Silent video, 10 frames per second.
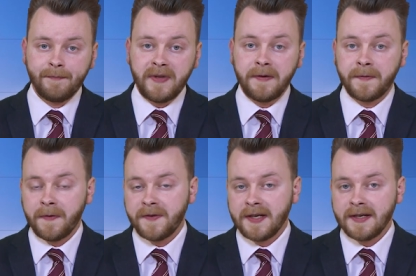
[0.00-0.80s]
The
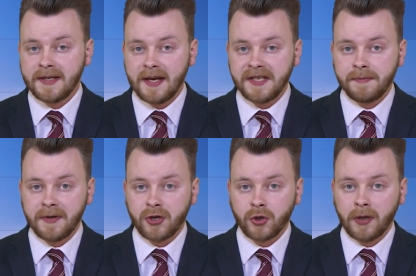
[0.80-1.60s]
15 day
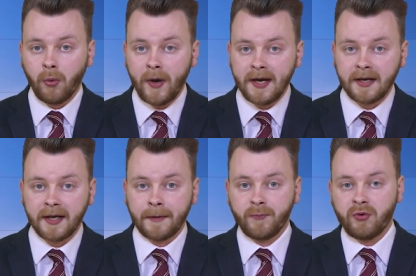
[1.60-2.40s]
spiritual
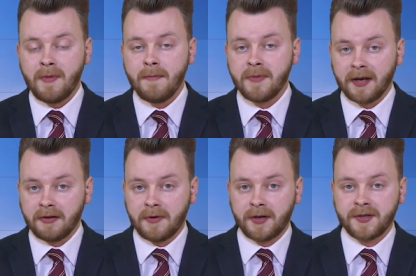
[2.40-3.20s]
awakening, remembering
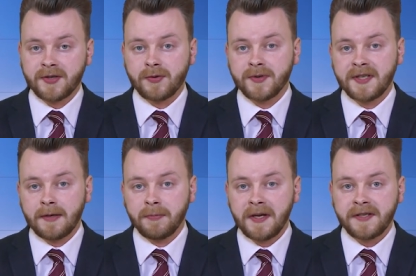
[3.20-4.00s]
the martyrs, will
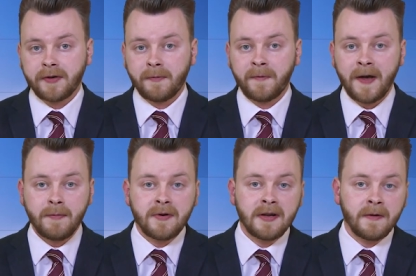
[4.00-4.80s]
take place from
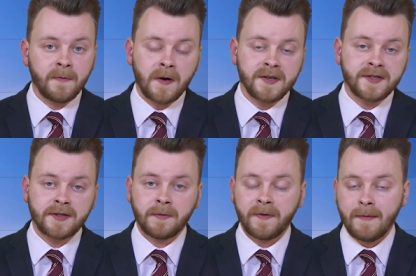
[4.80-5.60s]
February the 1st
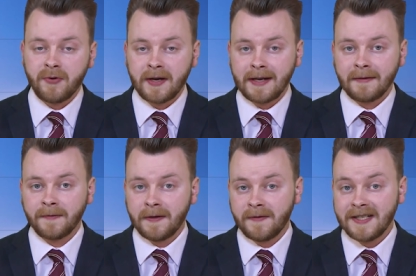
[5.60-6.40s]
to February the
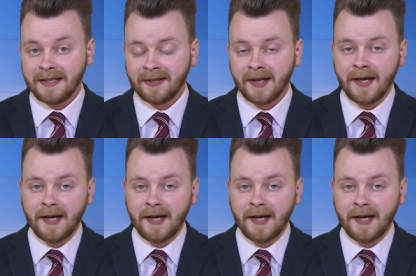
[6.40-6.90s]
15th.